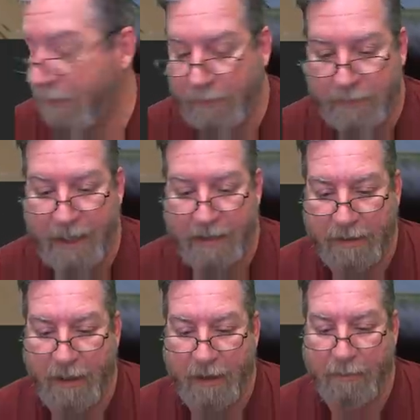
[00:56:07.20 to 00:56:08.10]
Yeah.
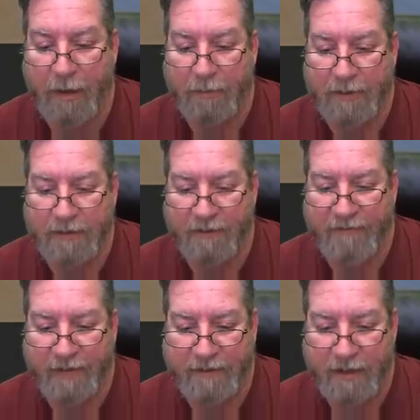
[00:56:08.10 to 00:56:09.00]
Well, no, it doesn't
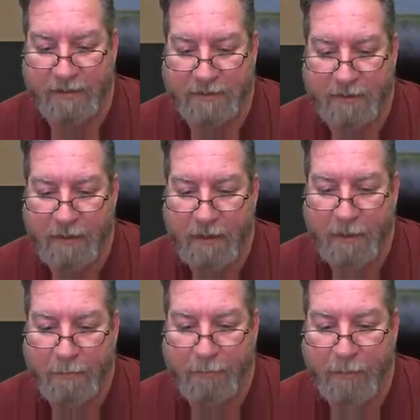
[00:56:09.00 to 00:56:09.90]
affect us.
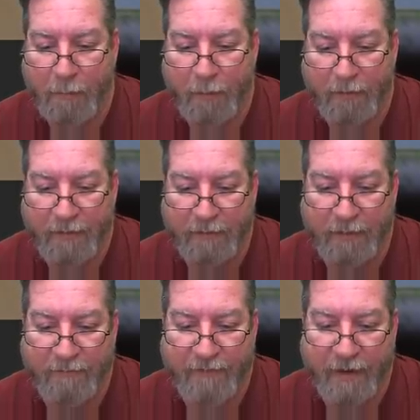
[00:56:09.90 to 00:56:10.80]
No more than it
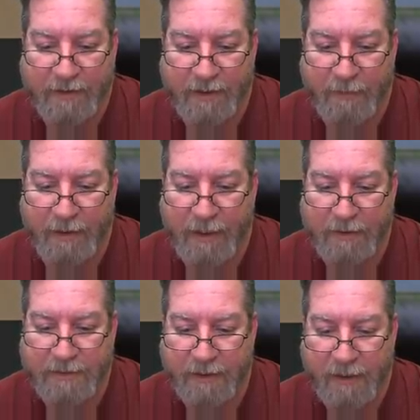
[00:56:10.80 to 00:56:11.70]
affects anybody
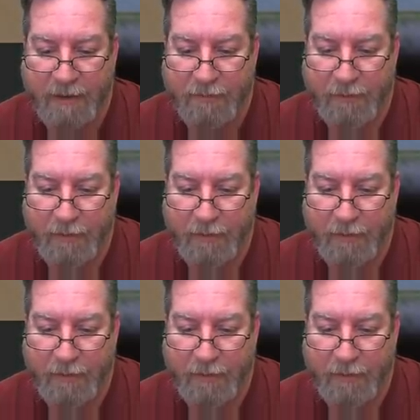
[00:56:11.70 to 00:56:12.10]
else in the country.